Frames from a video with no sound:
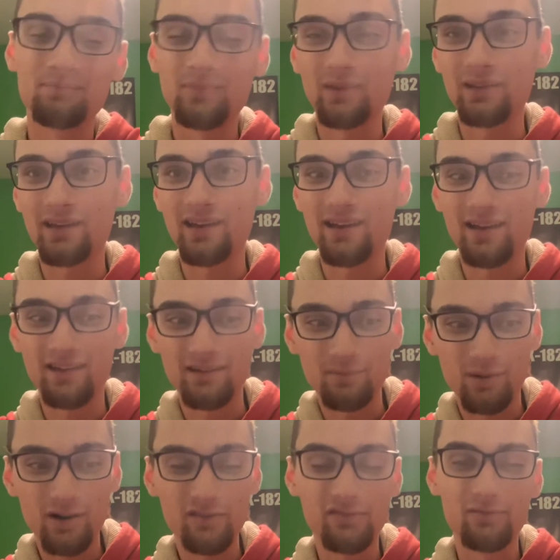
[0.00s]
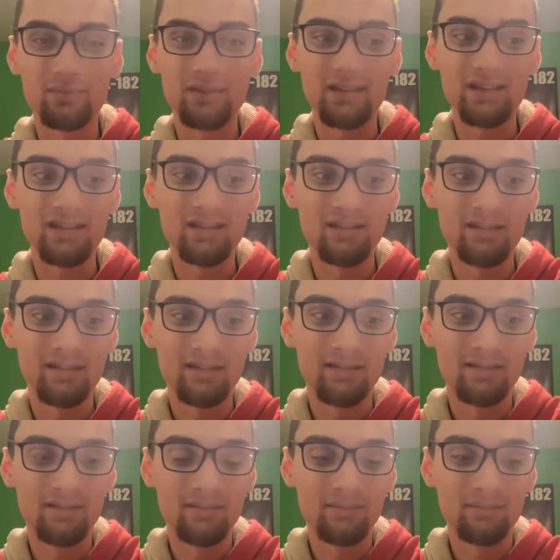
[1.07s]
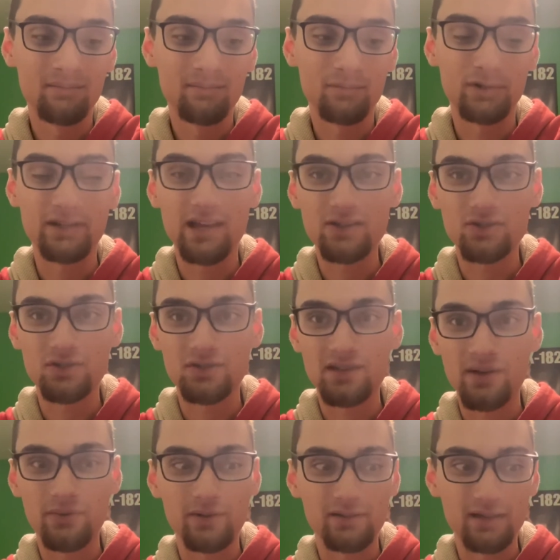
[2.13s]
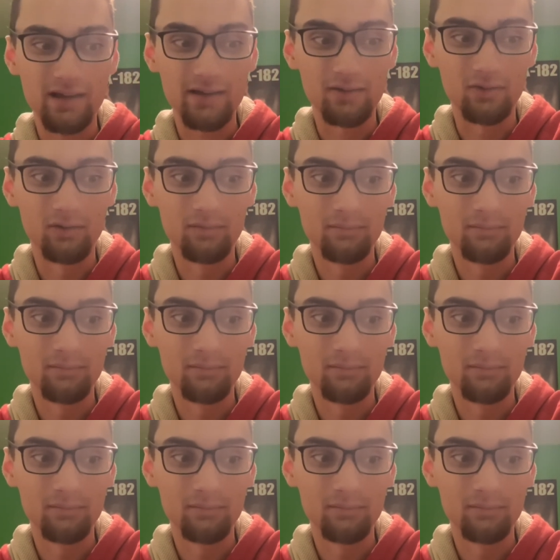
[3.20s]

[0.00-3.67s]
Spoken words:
And apart from the pretentious sounding title,